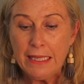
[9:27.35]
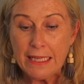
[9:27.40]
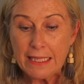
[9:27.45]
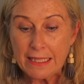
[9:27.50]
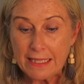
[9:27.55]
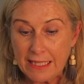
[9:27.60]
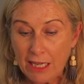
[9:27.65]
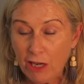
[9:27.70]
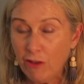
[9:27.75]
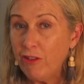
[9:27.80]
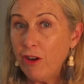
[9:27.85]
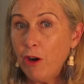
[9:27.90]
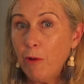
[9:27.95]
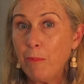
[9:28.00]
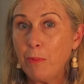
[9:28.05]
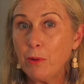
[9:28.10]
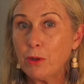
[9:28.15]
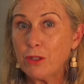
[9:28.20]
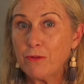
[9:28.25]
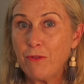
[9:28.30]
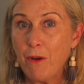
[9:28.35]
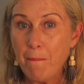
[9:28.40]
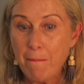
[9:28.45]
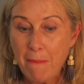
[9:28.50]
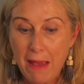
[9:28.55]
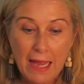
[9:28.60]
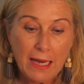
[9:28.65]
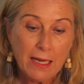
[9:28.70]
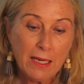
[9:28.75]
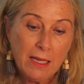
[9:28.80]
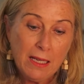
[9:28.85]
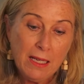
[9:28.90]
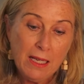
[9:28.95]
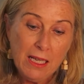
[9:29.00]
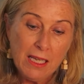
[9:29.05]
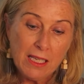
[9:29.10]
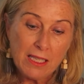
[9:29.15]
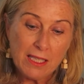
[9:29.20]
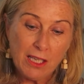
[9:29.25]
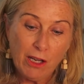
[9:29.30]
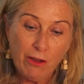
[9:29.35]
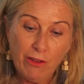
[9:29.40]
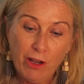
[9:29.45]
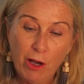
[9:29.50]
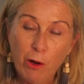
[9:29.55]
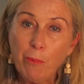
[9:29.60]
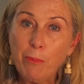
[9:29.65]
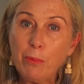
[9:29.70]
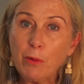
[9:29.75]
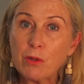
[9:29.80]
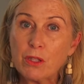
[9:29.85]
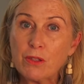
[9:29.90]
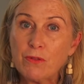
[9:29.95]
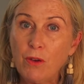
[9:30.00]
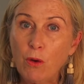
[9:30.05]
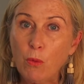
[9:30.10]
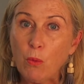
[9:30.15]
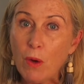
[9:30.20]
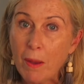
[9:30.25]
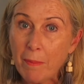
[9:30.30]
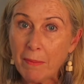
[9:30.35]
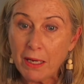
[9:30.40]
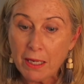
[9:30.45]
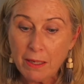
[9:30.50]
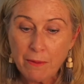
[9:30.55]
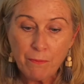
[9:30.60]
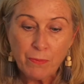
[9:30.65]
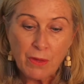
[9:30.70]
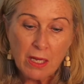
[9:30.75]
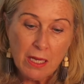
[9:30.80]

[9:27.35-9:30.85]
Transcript: self-help books for men, self-help books for women,